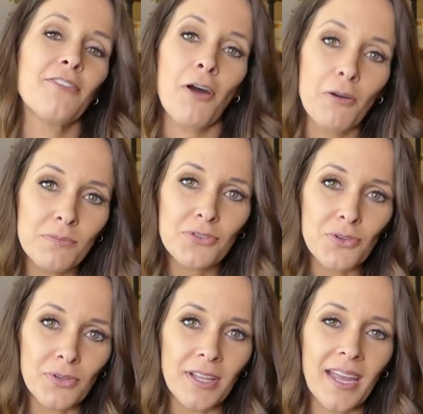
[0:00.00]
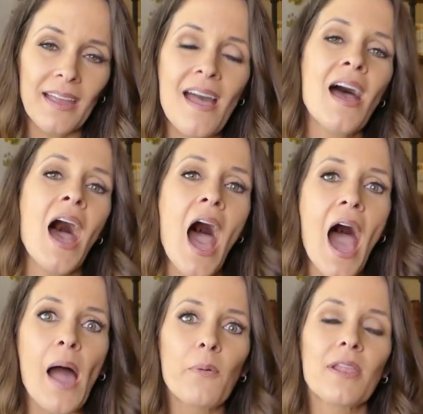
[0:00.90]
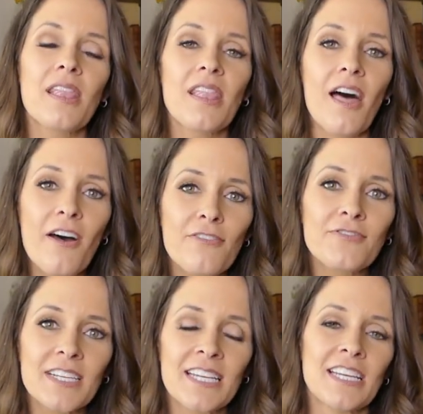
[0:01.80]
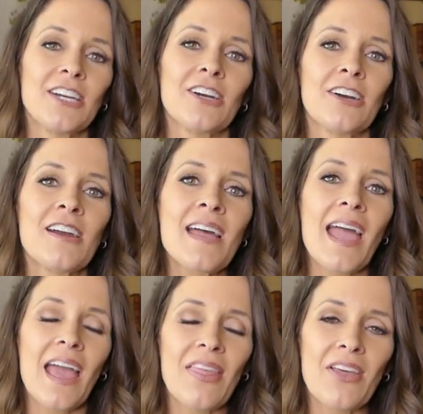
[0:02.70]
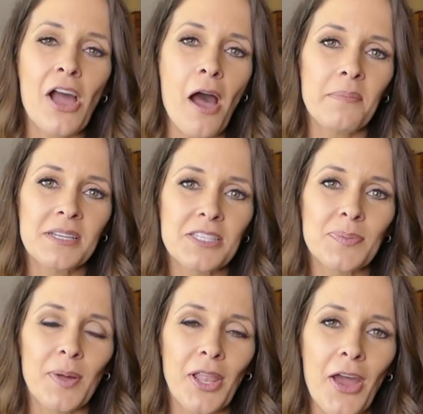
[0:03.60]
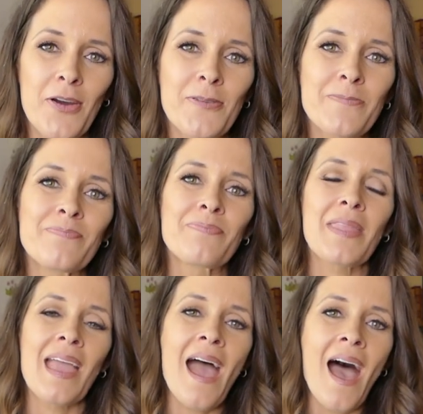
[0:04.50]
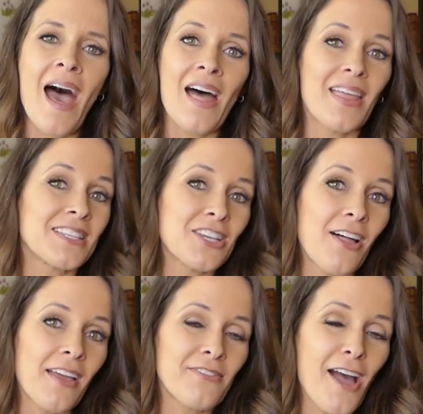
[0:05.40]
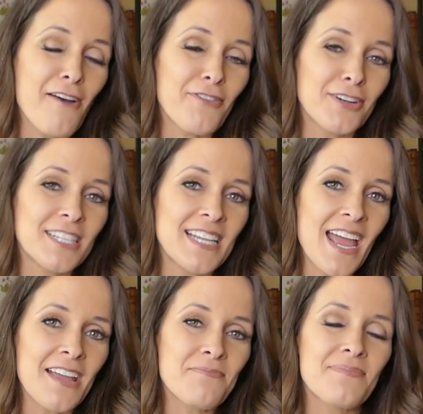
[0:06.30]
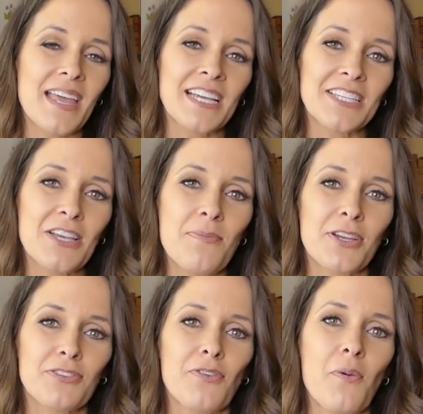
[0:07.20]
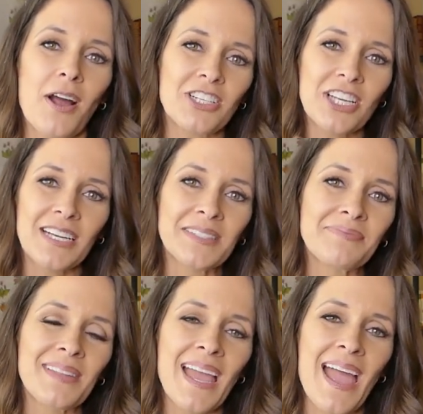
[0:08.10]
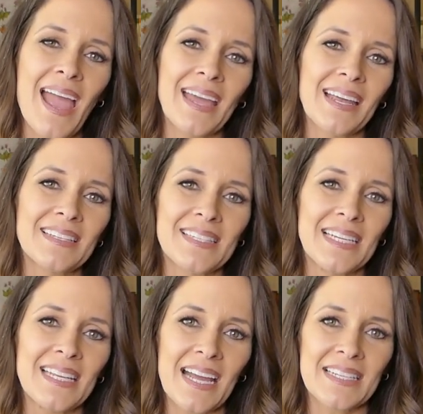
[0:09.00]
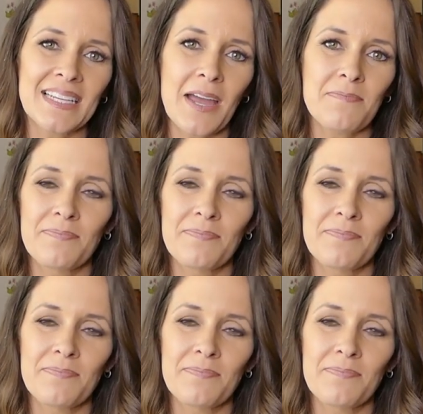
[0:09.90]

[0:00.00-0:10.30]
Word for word: of homeschooling? I would love to hear in the comments below. That's all I've got for today. Thanks so much for watching, and I'll see you next time.